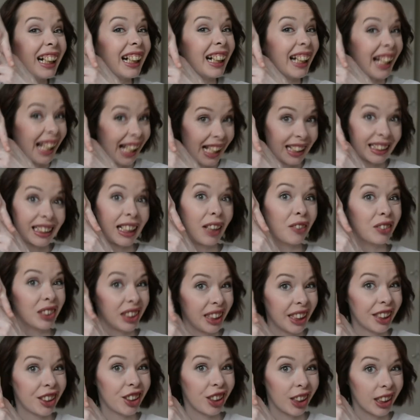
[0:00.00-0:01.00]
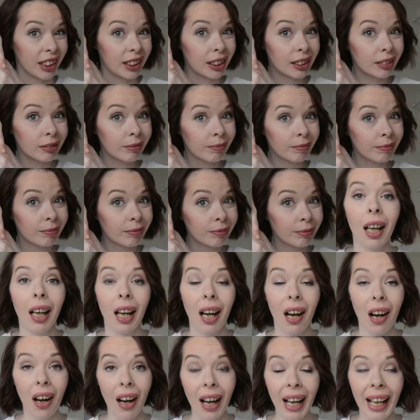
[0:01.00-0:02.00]
I had to have stitches.
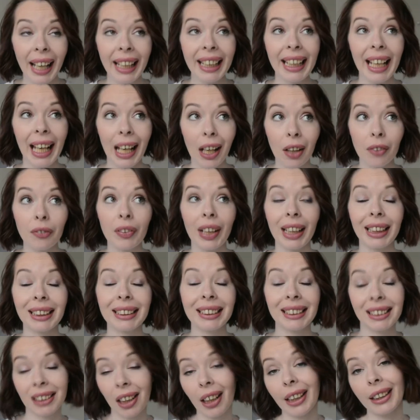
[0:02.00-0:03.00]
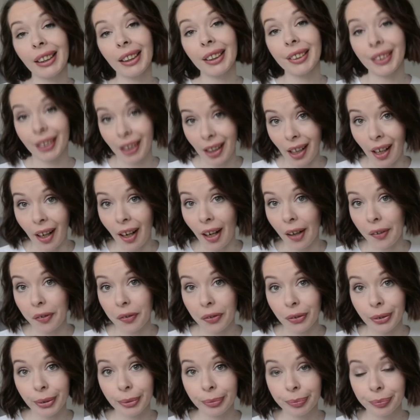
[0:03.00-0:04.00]
I have a silent
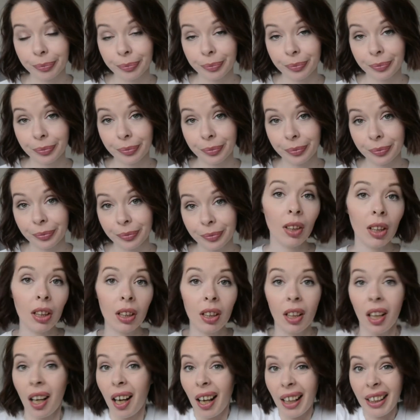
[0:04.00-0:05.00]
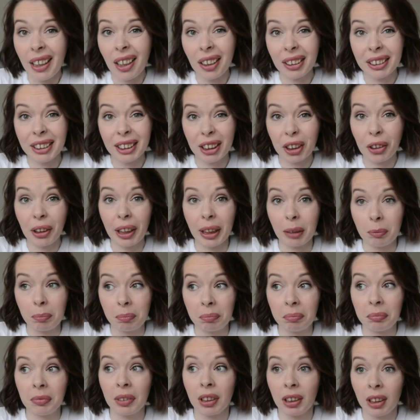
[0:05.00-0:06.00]
laugh. I can't
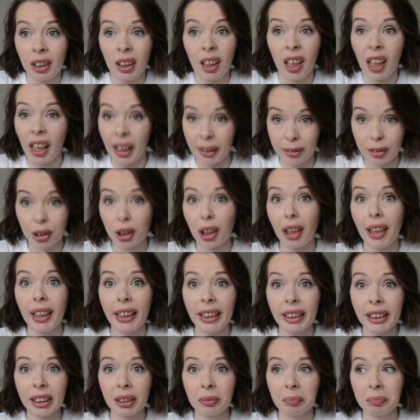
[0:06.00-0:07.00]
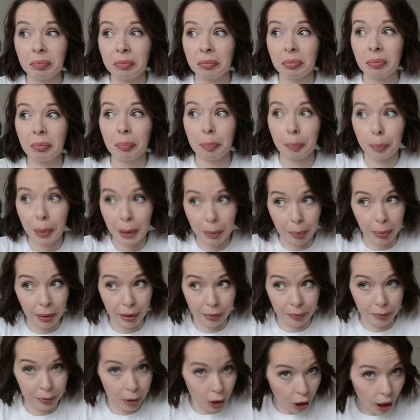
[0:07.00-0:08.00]
scream. I've tried. People
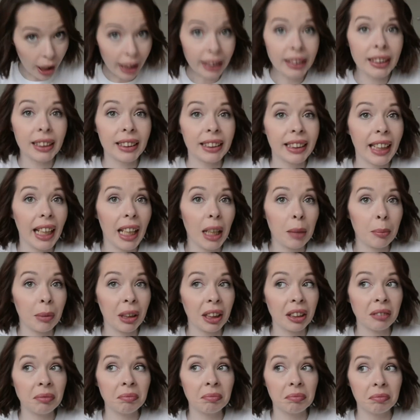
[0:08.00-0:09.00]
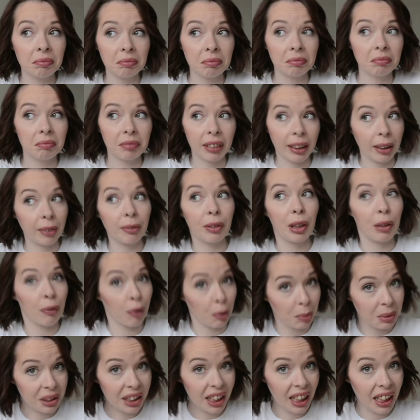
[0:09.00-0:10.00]
have tried to scare me. Even
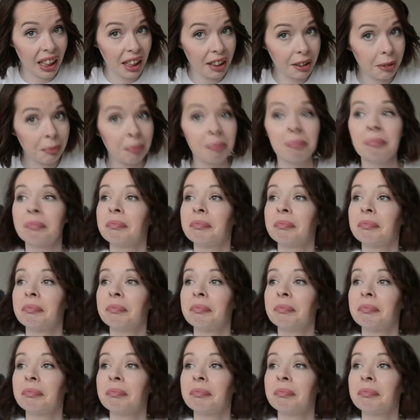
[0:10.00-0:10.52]
if I'm scared,